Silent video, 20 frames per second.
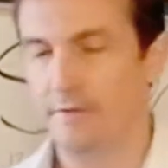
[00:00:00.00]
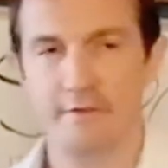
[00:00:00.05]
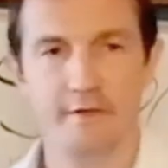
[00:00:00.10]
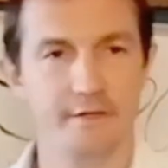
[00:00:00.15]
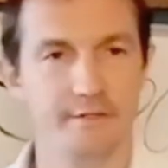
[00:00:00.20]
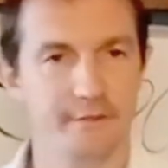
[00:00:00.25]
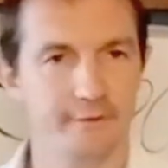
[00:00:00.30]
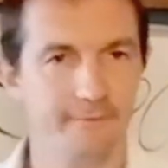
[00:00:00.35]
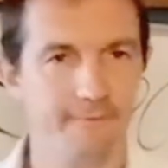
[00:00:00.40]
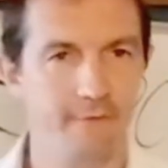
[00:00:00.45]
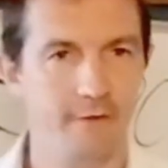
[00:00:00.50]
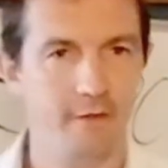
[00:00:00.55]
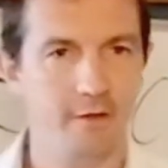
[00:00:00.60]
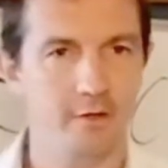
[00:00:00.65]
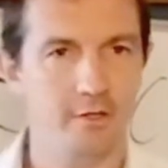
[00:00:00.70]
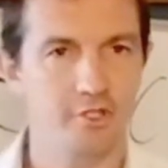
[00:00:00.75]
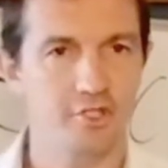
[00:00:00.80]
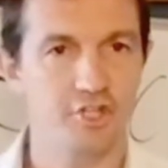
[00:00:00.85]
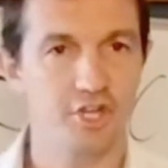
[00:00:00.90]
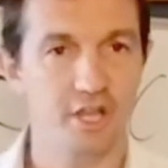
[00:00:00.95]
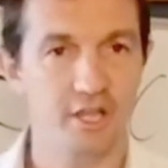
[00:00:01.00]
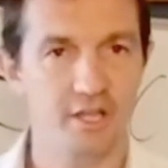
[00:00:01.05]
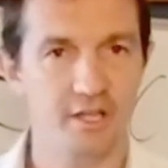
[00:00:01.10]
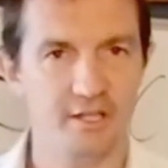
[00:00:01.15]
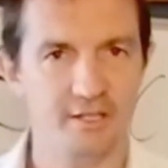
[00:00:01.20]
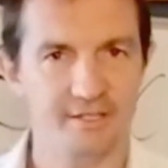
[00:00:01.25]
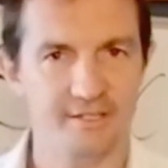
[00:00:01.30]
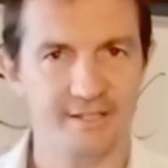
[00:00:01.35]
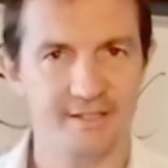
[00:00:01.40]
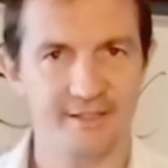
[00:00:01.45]
there's a fair
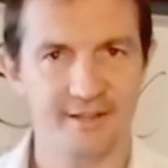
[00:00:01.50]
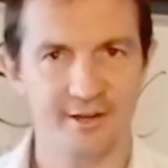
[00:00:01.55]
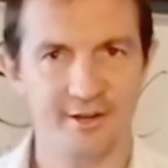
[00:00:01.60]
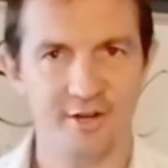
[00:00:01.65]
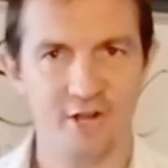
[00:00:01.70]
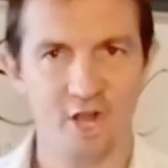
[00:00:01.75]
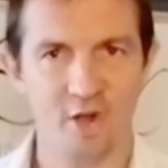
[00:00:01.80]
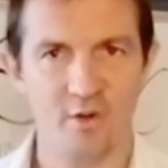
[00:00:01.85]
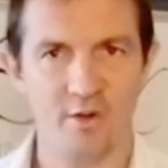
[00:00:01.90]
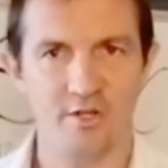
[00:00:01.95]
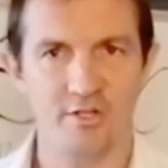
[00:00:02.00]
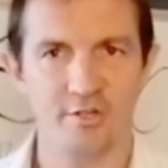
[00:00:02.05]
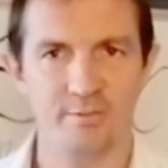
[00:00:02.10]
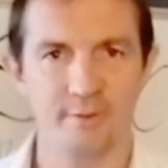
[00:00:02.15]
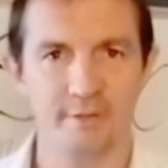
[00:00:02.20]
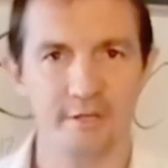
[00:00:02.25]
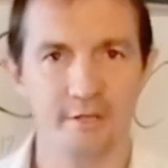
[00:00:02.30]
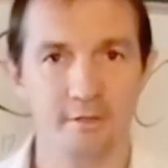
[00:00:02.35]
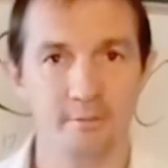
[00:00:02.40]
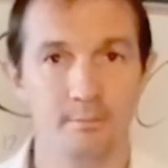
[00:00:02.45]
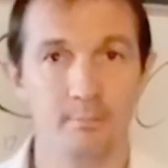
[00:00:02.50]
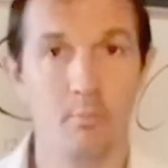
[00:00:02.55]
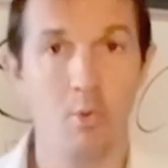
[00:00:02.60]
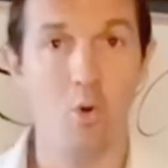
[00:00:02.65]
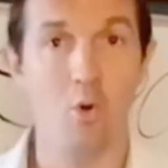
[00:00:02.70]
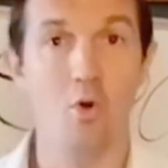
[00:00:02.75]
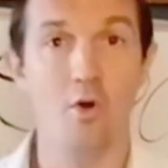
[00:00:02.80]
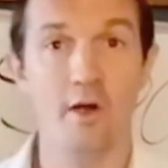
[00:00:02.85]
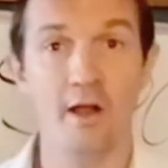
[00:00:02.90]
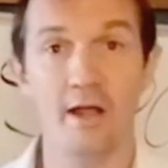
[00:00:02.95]
chance they're going to be
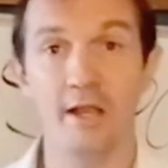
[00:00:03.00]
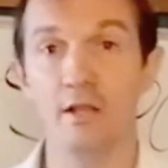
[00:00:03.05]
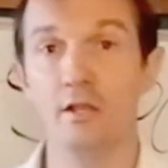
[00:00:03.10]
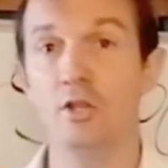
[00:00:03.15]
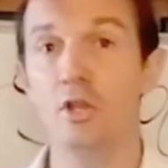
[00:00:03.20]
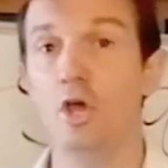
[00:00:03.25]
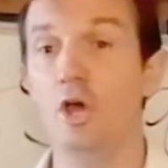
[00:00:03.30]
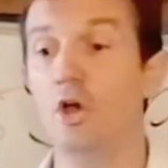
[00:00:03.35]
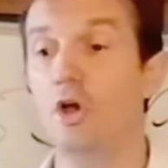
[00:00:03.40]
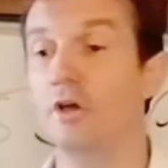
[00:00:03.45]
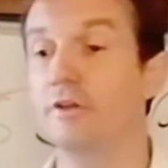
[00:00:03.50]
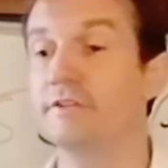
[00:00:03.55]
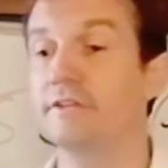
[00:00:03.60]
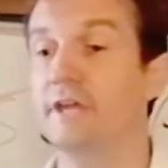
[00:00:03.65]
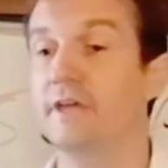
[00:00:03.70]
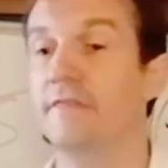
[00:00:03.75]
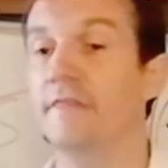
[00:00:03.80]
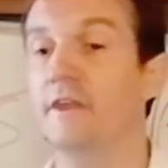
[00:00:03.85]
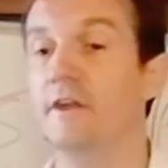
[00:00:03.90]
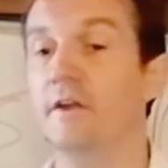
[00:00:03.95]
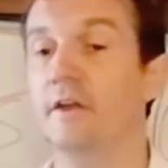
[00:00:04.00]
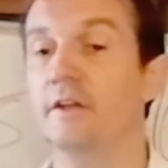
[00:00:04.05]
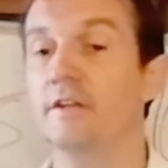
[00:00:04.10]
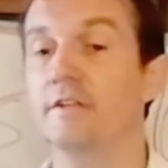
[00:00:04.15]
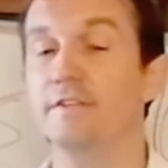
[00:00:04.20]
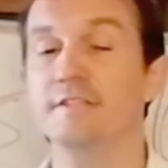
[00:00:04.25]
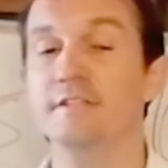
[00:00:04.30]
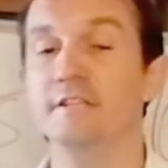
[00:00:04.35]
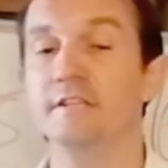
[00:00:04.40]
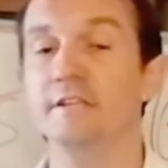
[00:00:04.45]
more alert and they're going
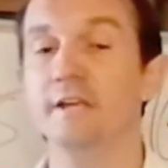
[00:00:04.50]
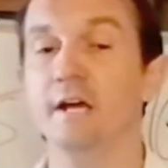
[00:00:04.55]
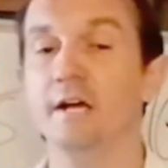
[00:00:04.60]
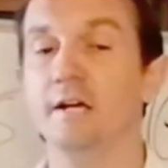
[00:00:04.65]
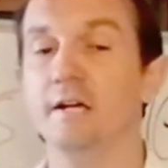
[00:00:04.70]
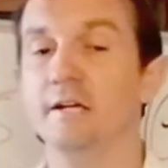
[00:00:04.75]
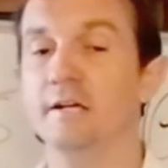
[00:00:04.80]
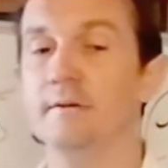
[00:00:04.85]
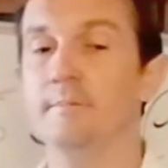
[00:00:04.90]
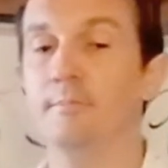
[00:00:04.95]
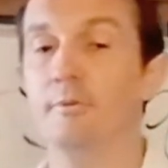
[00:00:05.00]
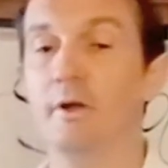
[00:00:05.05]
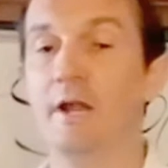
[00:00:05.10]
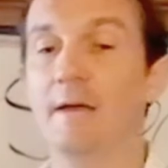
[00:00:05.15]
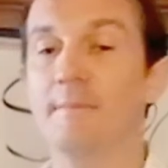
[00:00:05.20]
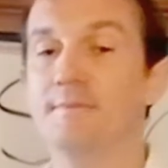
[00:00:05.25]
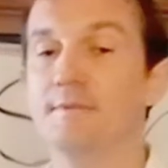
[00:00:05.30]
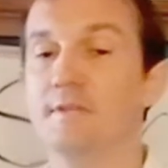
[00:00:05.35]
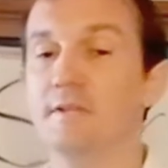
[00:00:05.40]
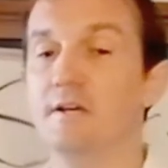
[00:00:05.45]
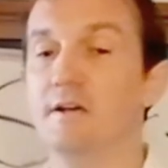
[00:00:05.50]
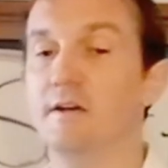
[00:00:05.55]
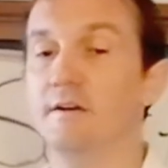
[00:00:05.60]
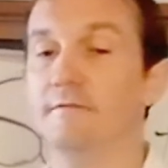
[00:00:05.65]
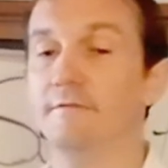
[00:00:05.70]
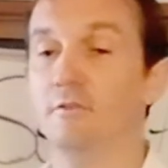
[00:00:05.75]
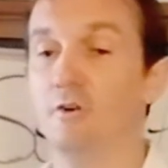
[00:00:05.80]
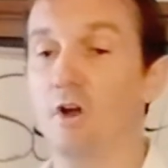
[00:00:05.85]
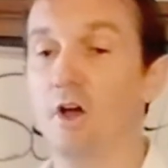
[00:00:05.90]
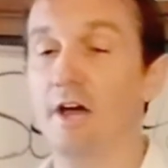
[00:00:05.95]
to see perhaps
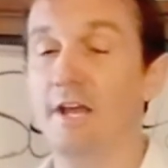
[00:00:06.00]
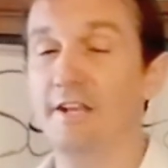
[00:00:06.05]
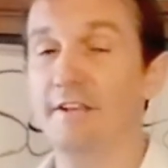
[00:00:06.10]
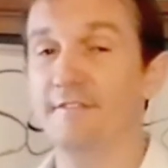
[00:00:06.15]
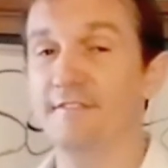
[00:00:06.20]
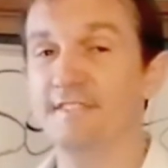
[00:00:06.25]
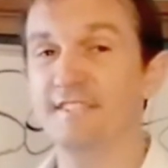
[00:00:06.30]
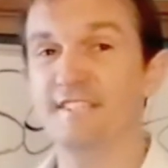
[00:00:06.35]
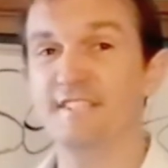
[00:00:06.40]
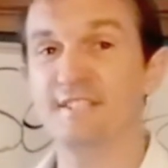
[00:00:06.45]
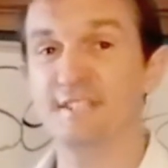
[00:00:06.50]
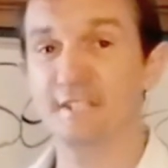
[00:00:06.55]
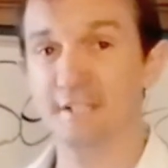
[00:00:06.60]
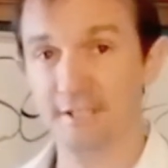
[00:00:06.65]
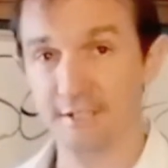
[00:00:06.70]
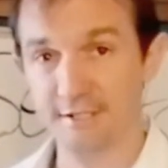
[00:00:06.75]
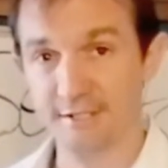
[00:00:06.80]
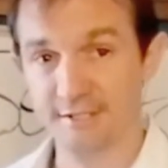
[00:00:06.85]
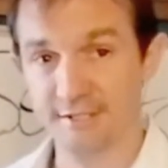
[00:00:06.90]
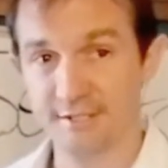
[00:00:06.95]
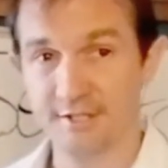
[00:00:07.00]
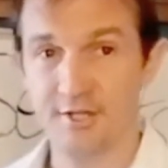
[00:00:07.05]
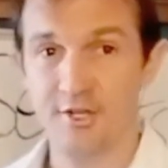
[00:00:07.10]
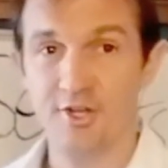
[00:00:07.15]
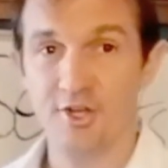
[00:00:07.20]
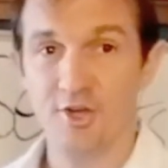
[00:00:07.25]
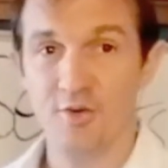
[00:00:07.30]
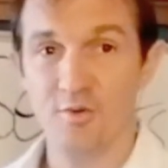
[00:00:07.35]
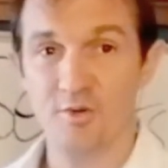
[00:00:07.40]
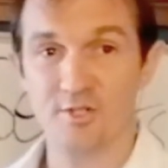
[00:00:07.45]
a variety of
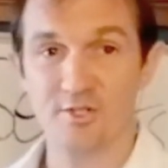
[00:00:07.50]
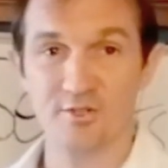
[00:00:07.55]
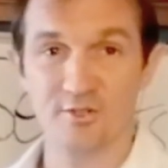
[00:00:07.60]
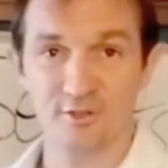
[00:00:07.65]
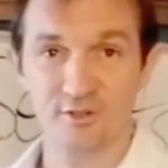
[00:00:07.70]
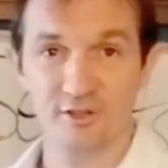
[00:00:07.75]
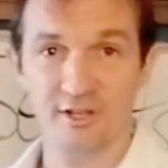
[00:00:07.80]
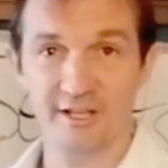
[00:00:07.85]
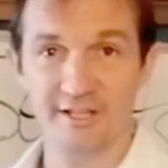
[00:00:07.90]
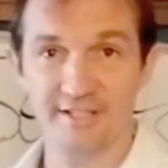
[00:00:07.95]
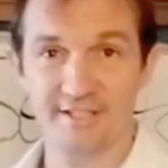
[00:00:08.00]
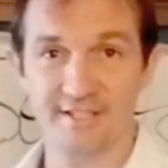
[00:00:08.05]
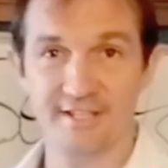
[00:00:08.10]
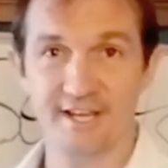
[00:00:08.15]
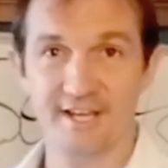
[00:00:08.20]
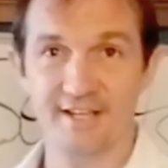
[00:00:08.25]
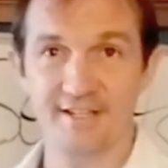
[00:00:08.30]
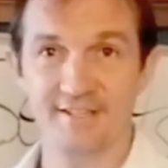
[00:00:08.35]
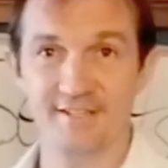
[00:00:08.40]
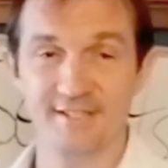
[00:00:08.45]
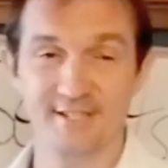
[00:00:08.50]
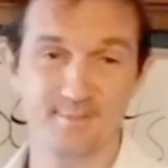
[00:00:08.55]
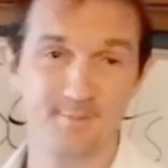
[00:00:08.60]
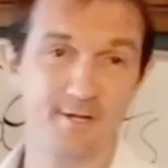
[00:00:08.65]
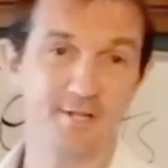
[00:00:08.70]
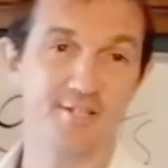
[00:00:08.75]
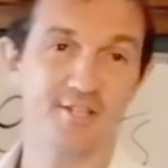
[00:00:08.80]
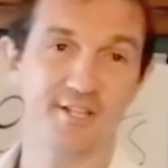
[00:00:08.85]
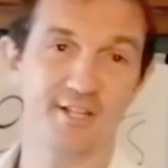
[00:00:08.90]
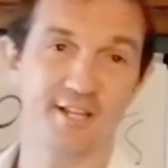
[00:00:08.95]
sticks which look like snakes,
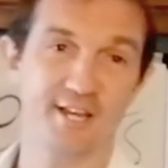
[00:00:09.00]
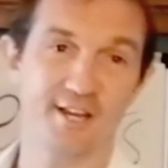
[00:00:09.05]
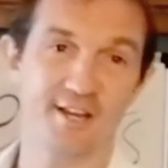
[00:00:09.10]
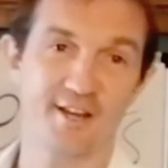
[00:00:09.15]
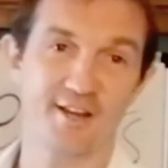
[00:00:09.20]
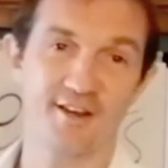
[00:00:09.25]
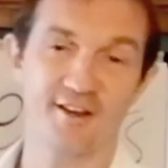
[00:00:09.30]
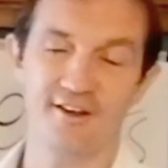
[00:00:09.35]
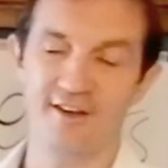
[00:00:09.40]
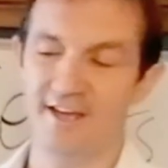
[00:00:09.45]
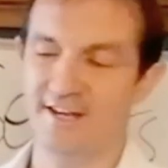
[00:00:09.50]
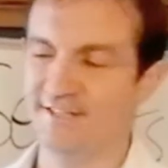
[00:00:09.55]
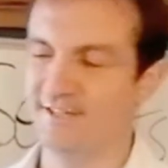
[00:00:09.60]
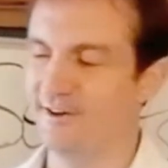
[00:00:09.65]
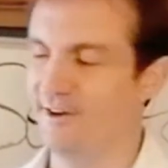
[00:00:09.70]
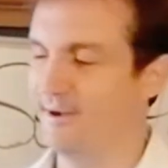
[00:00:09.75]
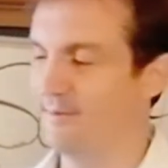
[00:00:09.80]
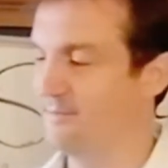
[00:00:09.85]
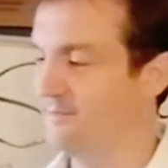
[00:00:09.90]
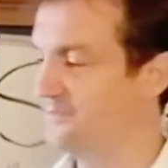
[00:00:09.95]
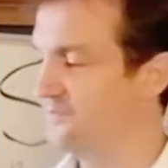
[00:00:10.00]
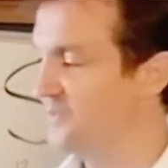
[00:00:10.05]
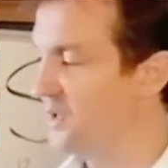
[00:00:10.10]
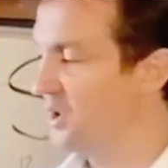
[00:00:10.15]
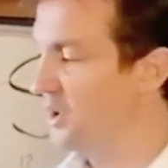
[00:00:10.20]
especially at night time.